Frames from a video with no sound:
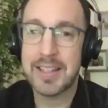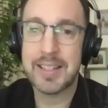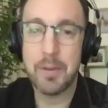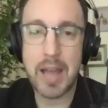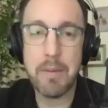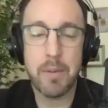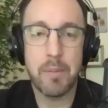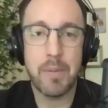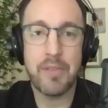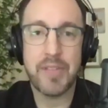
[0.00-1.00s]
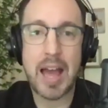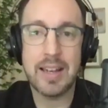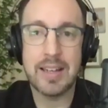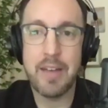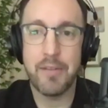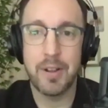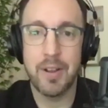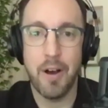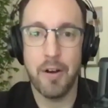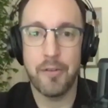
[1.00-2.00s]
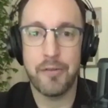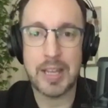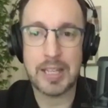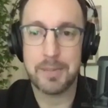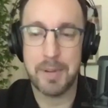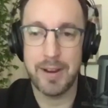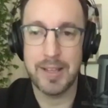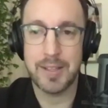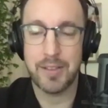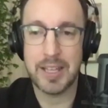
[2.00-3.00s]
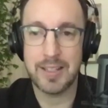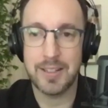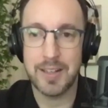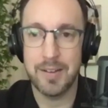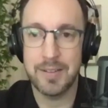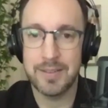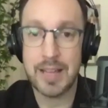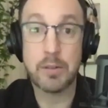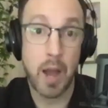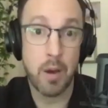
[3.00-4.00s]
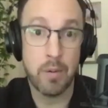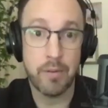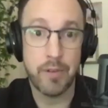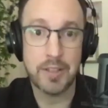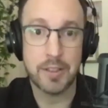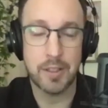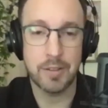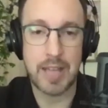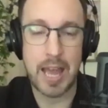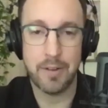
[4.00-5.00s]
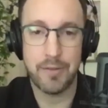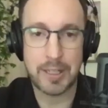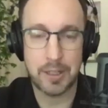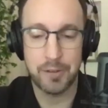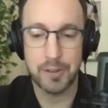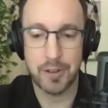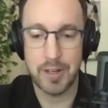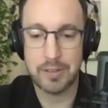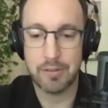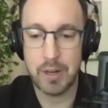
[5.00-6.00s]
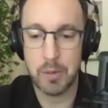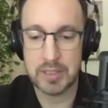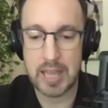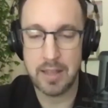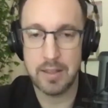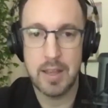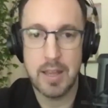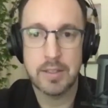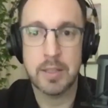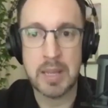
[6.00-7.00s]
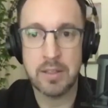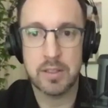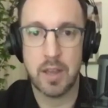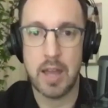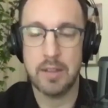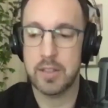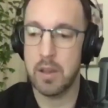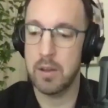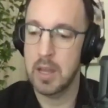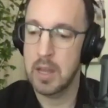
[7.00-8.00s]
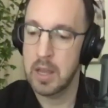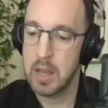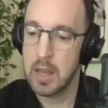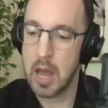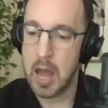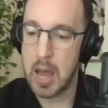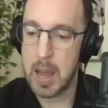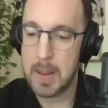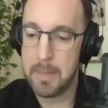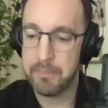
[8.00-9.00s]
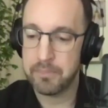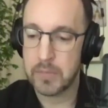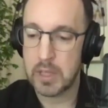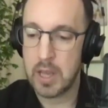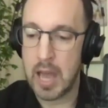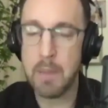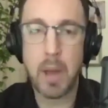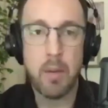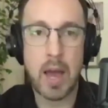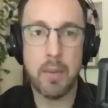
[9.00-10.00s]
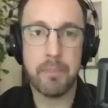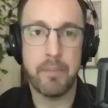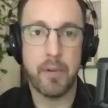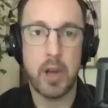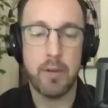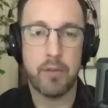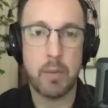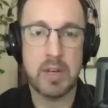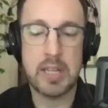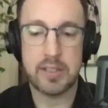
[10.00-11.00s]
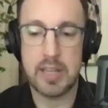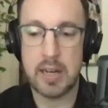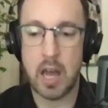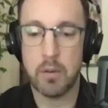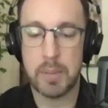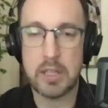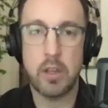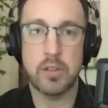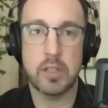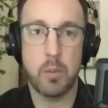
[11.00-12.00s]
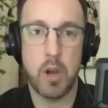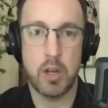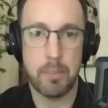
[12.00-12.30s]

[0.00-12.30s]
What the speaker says: coming with that level of experience, I think, that's why I invited you down, and thank you for joining us. We really would get some insight. So, and by the way, for anyone listening, I'll be using the word of